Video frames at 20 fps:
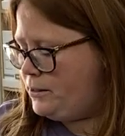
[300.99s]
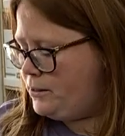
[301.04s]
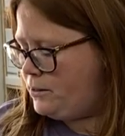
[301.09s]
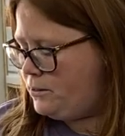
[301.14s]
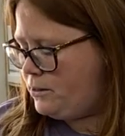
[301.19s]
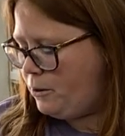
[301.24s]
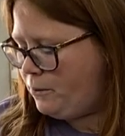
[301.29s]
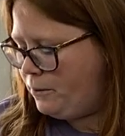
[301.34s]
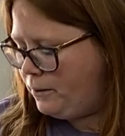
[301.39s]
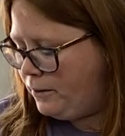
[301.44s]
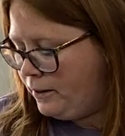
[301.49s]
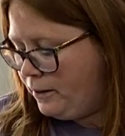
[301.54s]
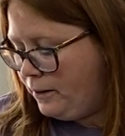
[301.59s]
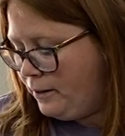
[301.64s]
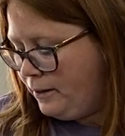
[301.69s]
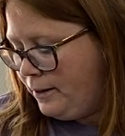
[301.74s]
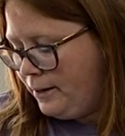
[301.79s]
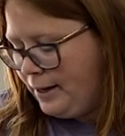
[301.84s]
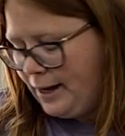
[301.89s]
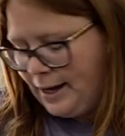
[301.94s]
So
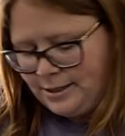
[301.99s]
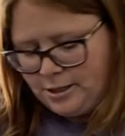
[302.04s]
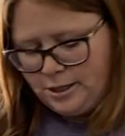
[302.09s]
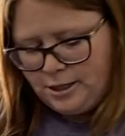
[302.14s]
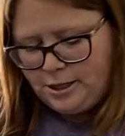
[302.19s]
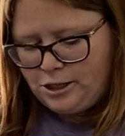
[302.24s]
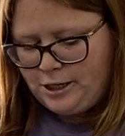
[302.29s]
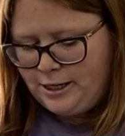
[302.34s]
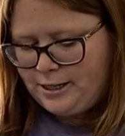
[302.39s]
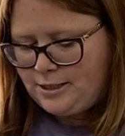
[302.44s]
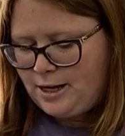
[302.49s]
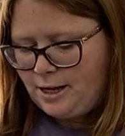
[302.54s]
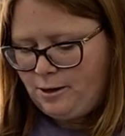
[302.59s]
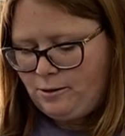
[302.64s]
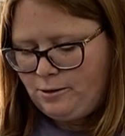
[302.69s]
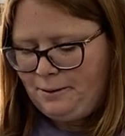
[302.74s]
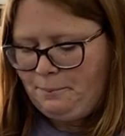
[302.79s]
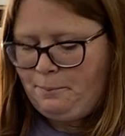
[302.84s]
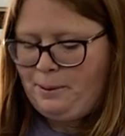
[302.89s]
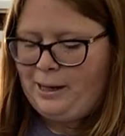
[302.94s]
I took a chance. I
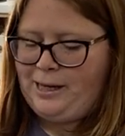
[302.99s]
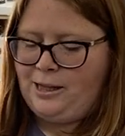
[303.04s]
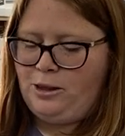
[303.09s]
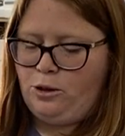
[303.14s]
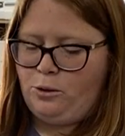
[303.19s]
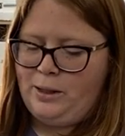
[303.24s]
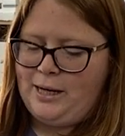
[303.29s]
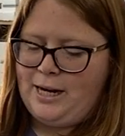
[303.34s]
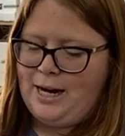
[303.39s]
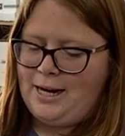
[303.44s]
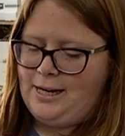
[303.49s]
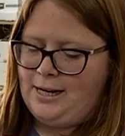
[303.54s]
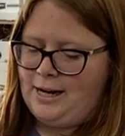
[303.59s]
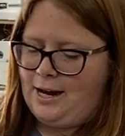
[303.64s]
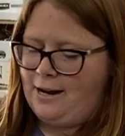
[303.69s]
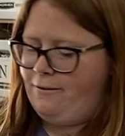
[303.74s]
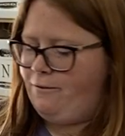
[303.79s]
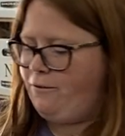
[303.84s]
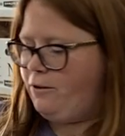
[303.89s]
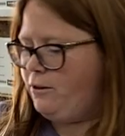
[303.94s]
only paid
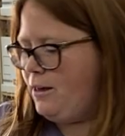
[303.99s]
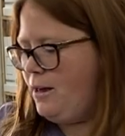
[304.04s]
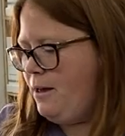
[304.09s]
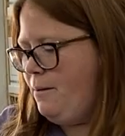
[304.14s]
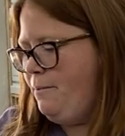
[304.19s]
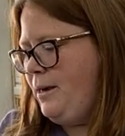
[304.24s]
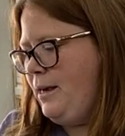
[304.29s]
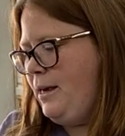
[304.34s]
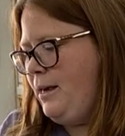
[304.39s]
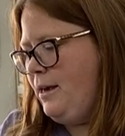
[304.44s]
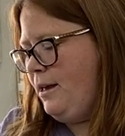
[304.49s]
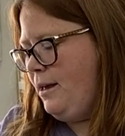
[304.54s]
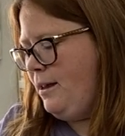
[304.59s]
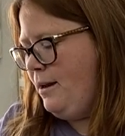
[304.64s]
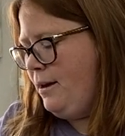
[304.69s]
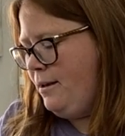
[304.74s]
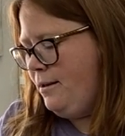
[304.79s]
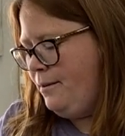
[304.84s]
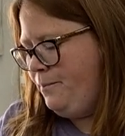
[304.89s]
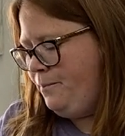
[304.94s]
$3.99 for them.
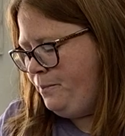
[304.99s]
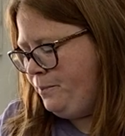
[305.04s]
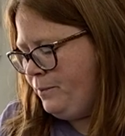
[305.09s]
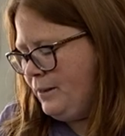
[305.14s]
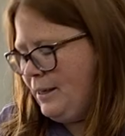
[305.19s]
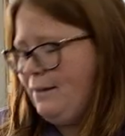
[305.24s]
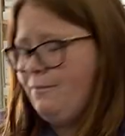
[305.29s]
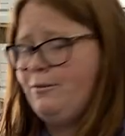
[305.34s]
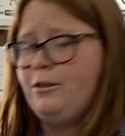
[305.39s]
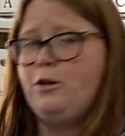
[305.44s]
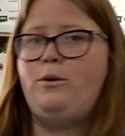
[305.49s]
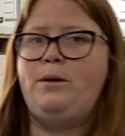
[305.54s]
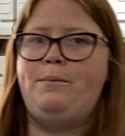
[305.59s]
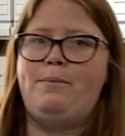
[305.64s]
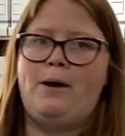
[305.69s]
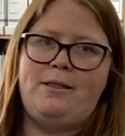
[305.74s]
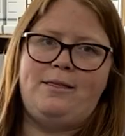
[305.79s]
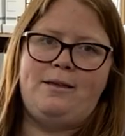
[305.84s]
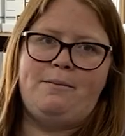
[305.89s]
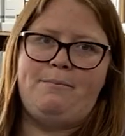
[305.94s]
And even though we
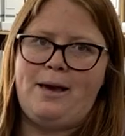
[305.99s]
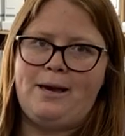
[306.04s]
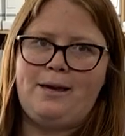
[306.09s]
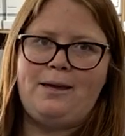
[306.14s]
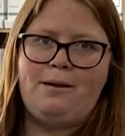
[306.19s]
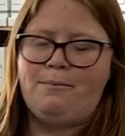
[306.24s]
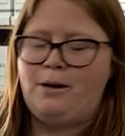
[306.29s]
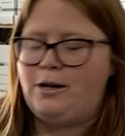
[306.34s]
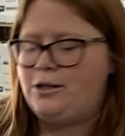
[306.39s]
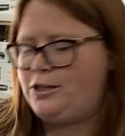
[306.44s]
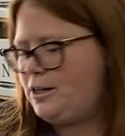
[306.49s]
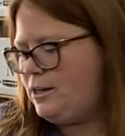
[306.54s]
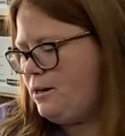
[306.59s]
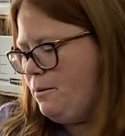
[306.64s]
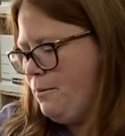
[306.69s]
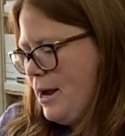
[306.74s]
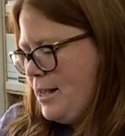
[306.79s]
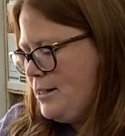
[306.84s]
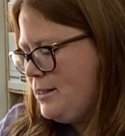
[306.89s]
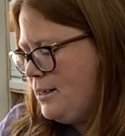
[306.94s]
bought them back in March in
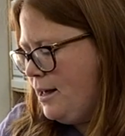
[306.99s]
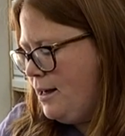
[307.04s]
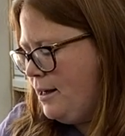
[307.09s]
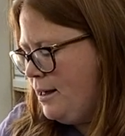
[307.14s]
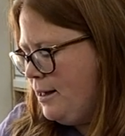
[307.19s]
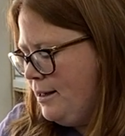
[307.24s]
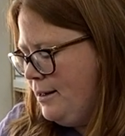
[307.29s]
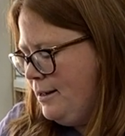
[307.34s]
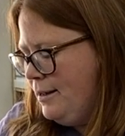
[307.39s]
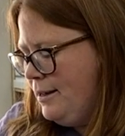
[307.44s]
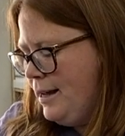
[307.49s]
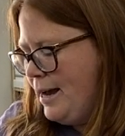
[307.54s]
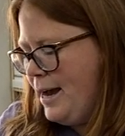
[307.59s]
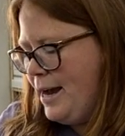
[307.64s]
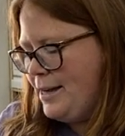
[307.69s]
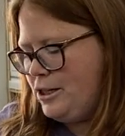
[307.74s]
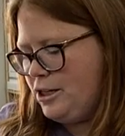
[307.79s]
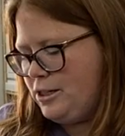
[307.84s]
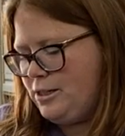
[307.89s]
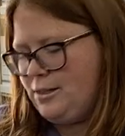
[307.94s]
Nebraska,
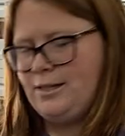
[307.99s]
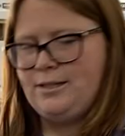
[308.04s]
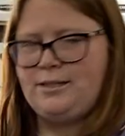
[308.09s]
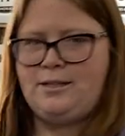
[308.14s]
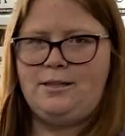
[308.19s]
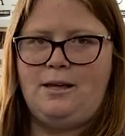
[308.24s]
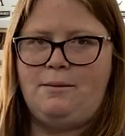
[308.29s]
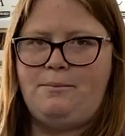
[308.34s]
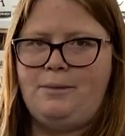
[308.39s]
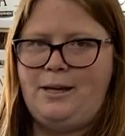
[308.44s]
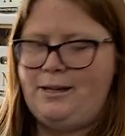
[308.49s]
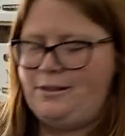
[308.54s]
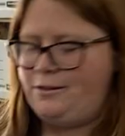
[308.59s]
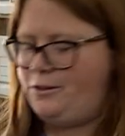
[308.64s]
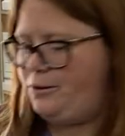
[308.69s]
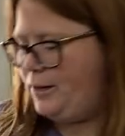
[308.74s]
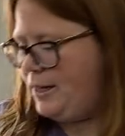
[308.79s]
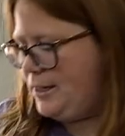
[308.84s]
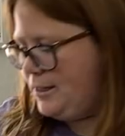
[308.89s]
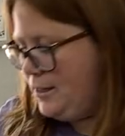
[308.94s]
I just listed them like
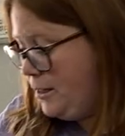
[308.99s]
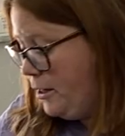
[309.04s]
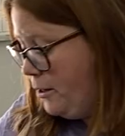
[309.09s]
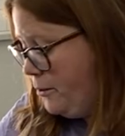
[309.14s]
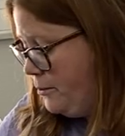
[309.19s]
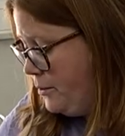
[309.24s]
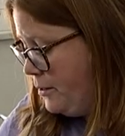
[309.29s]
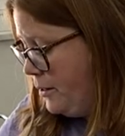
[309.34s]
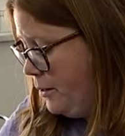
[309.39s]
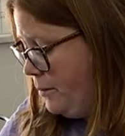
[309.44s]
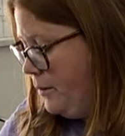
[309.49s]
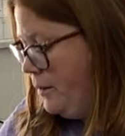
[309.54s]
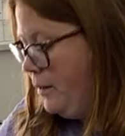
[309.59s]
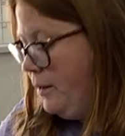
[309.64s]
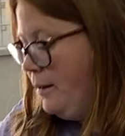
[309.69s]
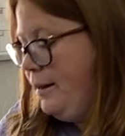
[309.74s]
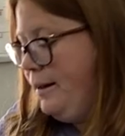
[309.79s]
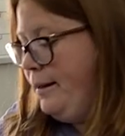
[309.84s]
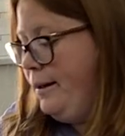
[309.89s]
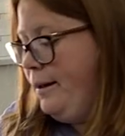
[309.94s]
two days ago. Yeah. So
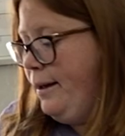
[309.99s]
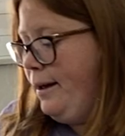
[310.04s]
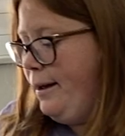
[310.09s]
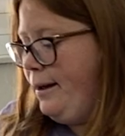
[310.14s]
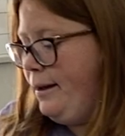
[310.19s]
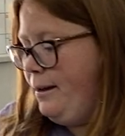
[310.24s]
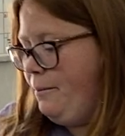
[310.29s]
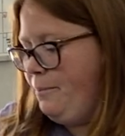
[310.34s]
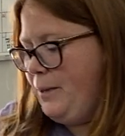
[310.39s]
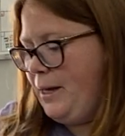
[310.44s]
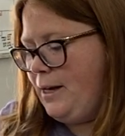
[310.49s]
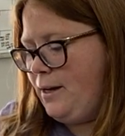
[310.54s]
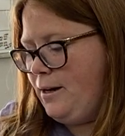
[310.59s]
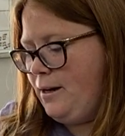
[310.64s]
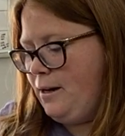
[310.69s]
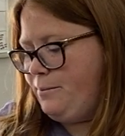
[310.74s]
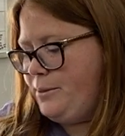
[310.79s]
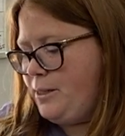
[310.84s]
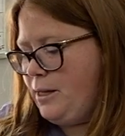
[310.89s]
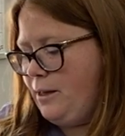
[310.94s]
um, they ended
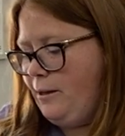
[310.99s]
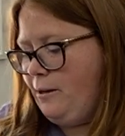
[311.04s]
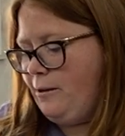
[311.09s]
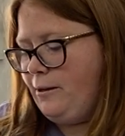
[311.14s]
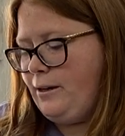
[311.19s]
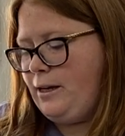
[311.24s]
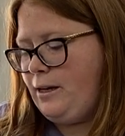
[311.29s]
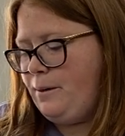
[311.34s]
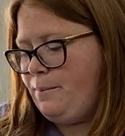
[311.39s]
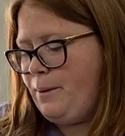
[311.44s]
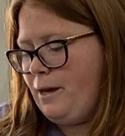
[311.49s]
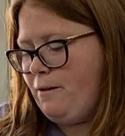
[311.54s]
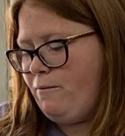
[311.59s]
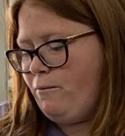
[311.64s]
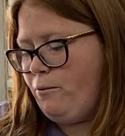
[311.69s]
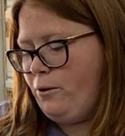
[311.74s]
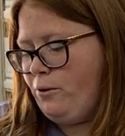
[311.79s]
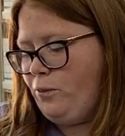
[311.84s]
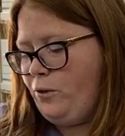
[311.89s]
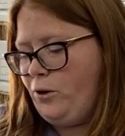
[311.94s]
up selling on eBay
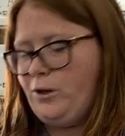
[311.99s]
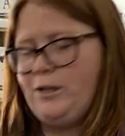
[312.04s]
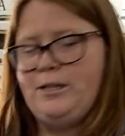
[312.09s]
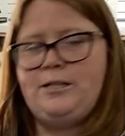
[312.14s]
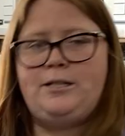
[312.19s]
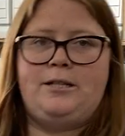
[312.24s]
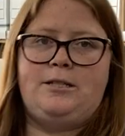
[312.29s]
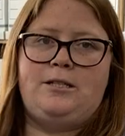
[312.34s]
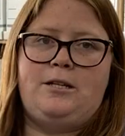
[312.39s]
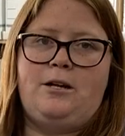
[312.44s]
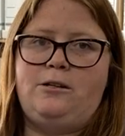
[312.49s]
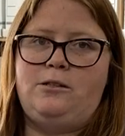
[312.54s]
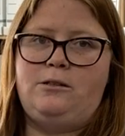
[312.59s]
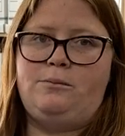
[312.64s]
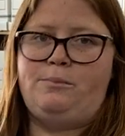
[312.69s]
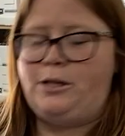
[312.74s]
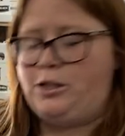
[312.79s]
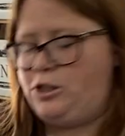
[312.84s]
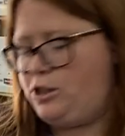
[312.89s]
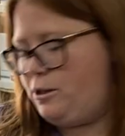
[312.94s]
for $36
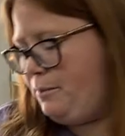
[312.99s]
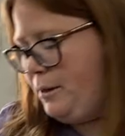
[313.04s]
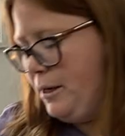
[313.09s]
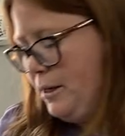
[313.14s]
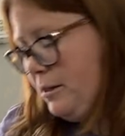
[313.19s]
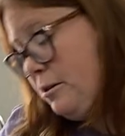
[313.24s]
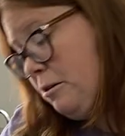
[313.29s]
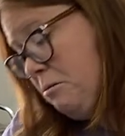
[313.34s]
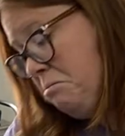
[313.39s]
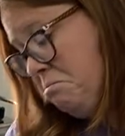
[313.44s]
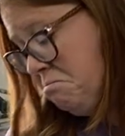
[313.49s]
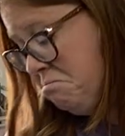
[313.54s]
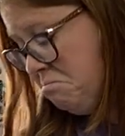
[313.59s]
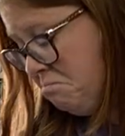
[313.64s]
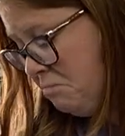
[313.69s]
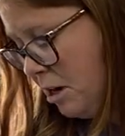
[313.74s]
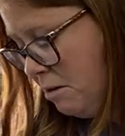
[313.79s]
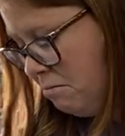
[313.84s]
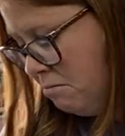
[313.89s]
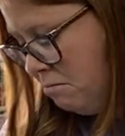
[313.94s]
plus shipping. So yeah.